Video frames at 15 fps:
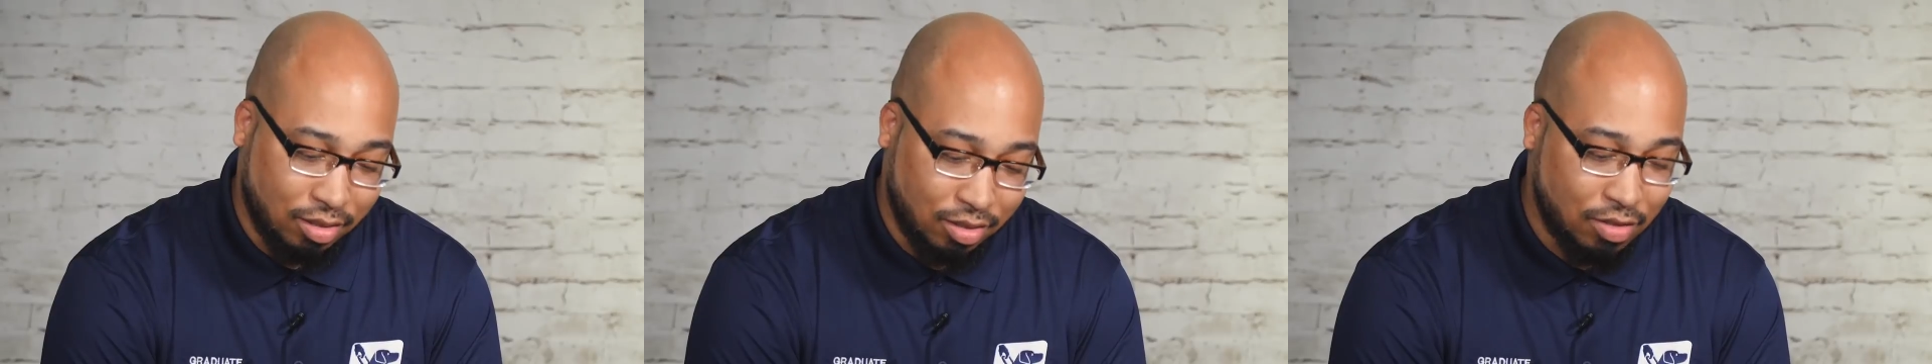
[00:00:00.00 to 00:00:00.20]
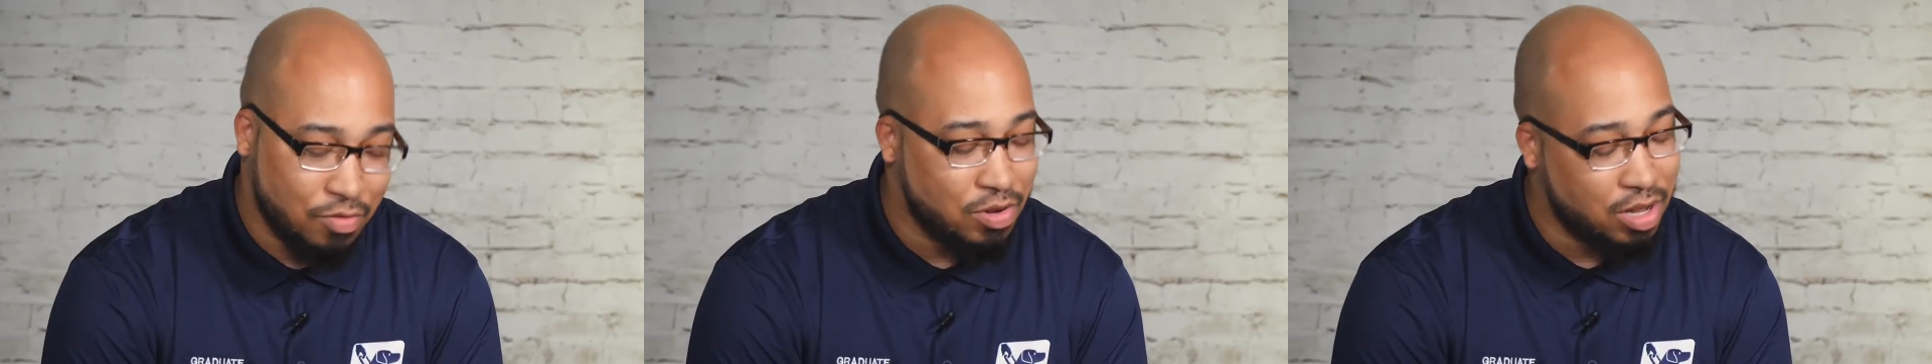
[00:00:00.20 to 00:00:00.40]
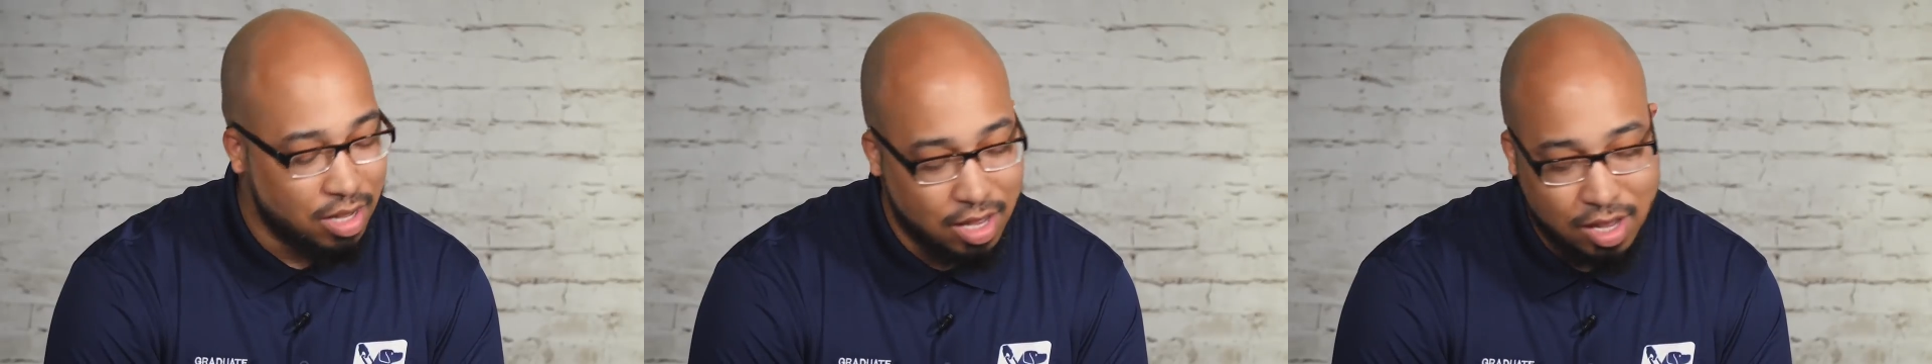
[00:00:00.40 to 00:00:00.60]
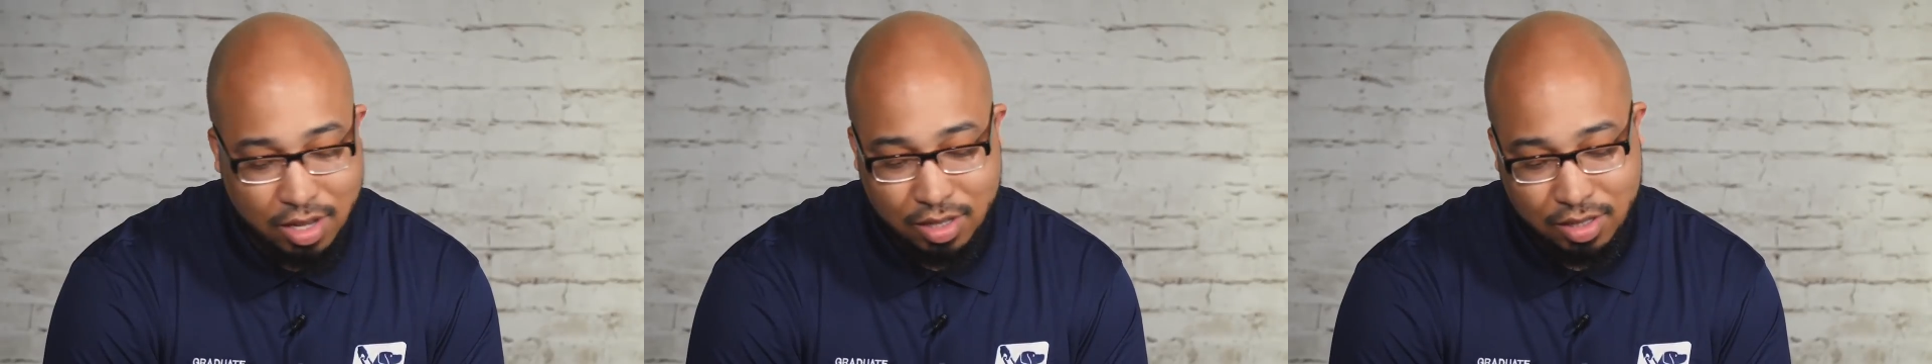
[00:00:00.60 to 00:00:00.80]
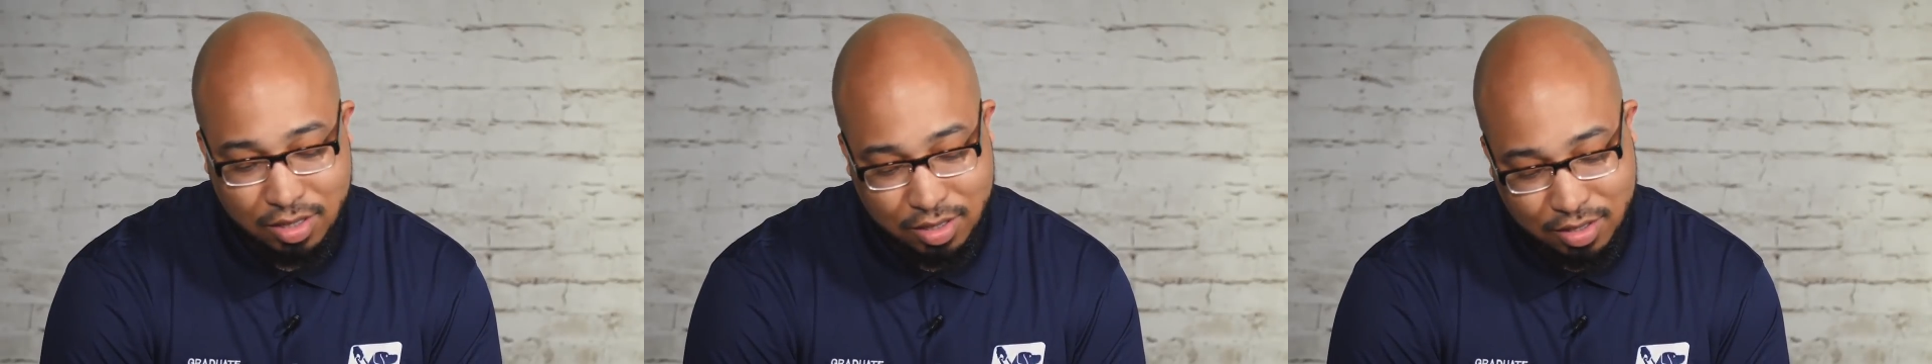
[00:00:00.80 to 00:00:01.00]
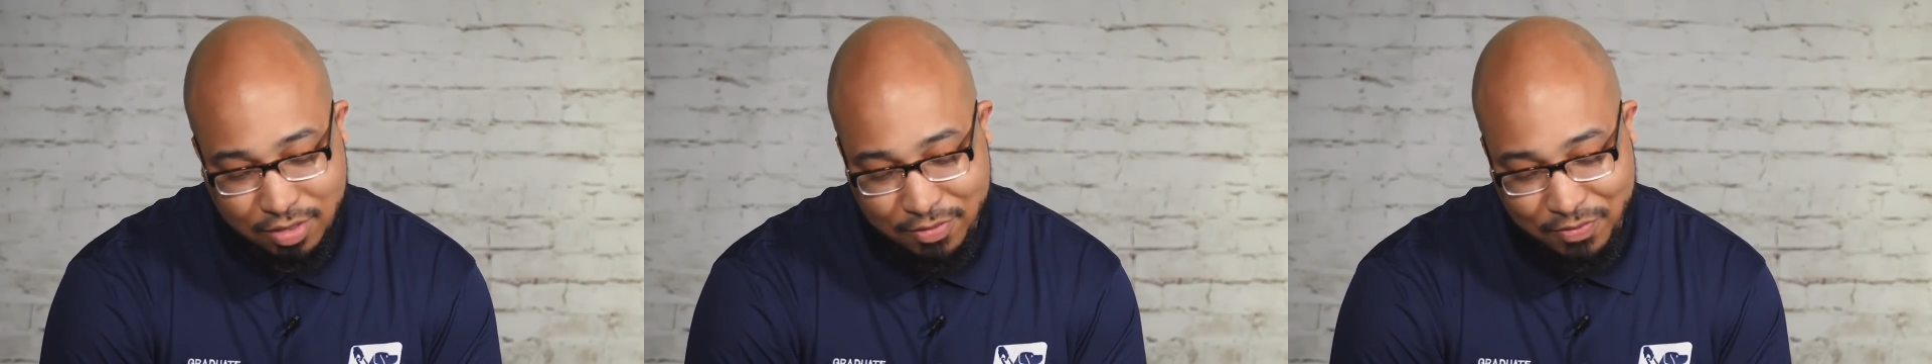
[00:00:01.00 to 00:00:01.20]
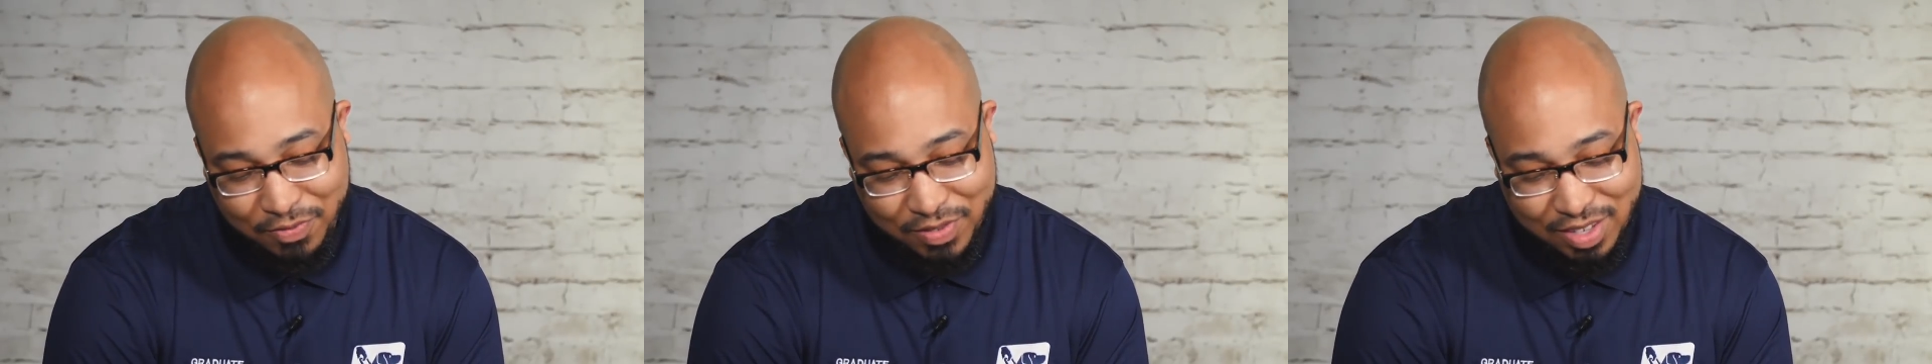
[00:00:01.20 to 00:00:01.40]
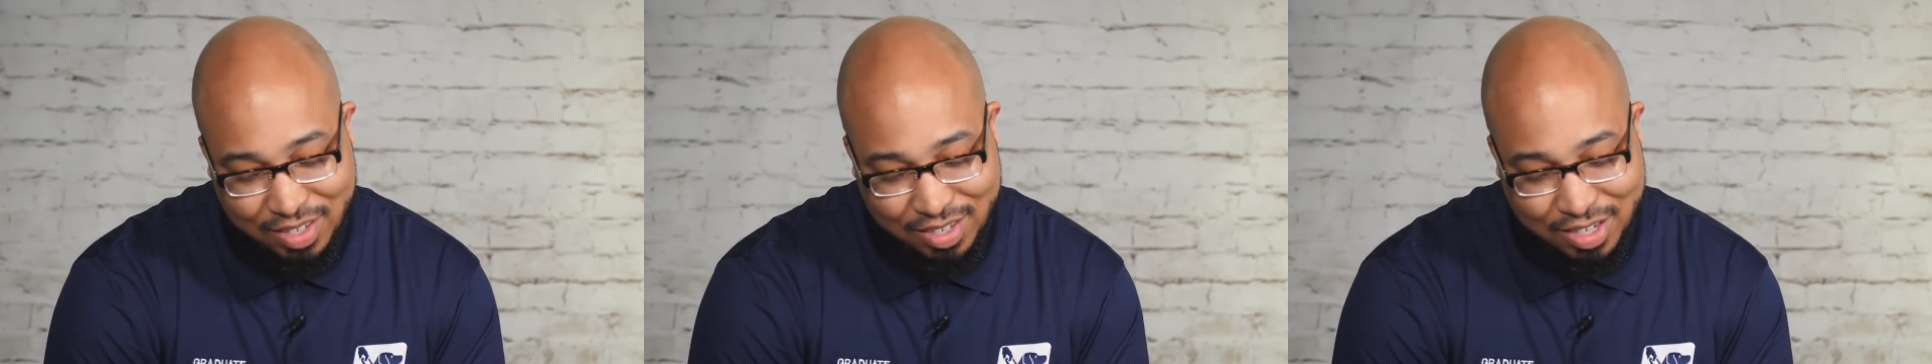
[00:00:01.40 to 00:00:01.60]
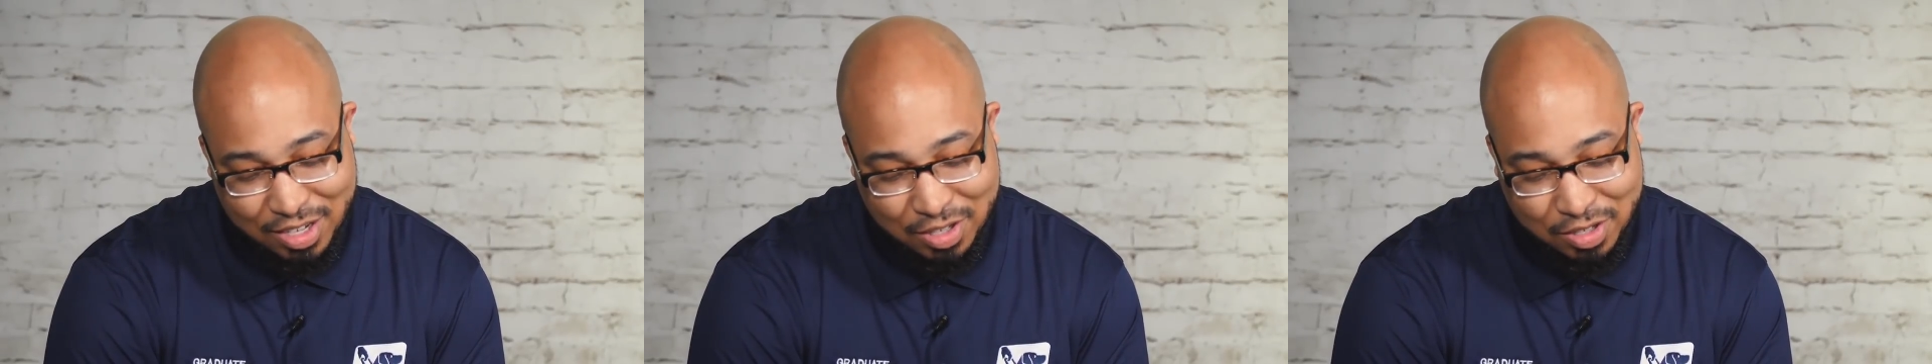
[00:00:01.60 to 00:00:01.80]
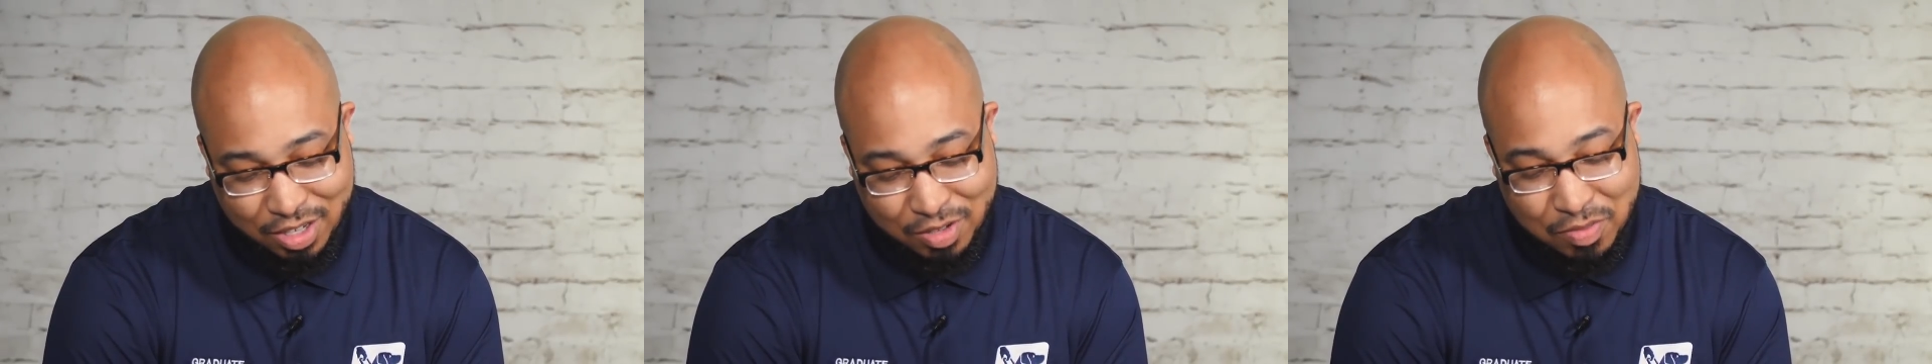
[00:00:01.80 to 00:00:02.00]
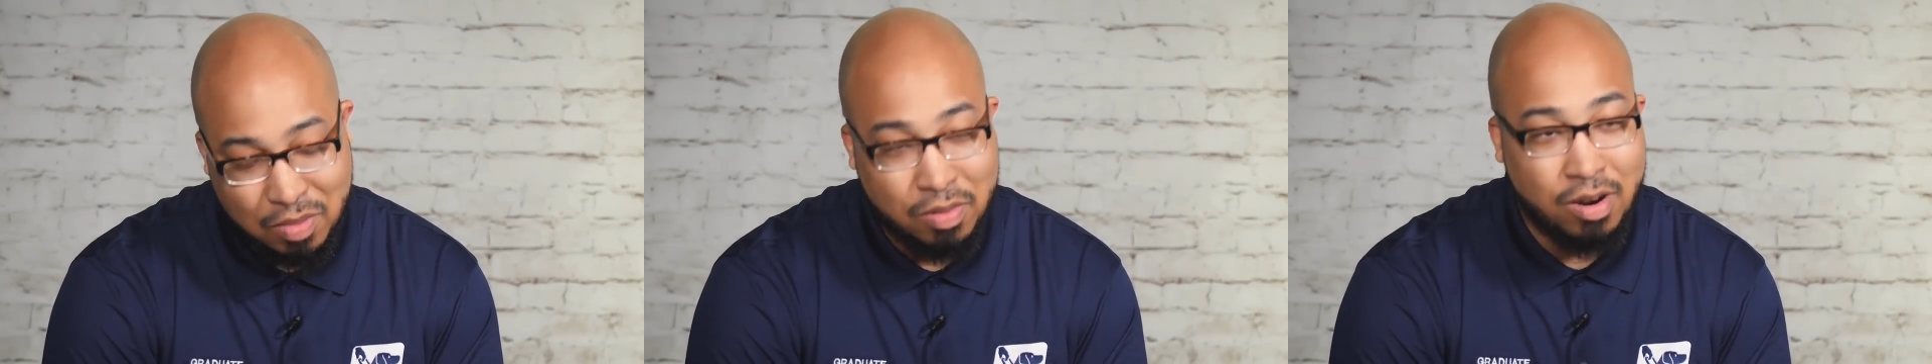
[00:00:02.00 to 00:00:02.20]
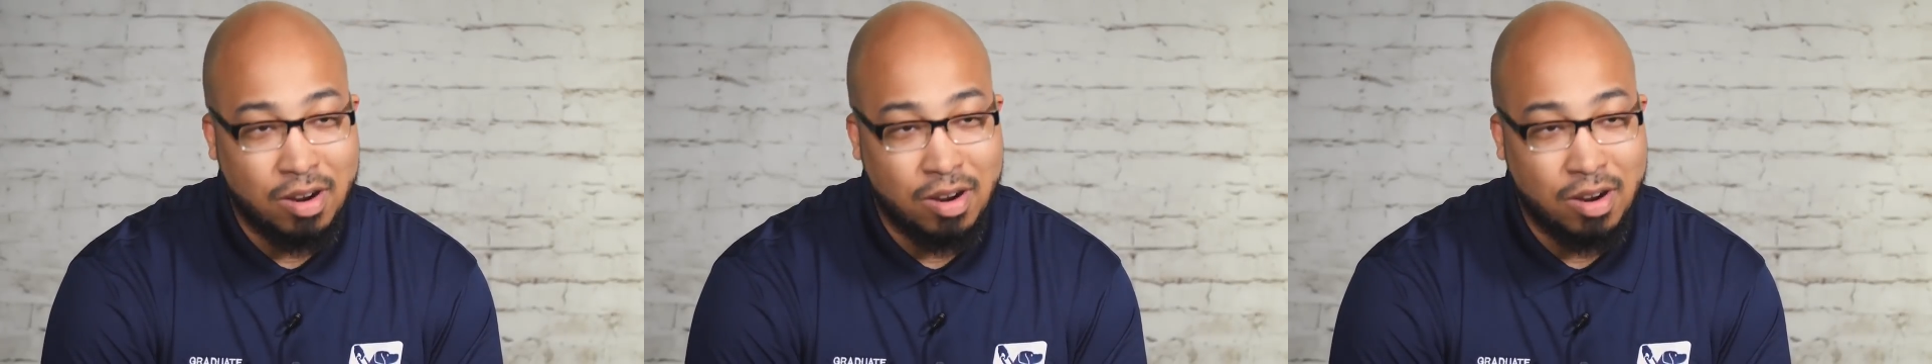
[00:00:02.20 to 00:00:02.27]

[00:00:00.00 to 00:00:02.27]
It really is. She's, she's my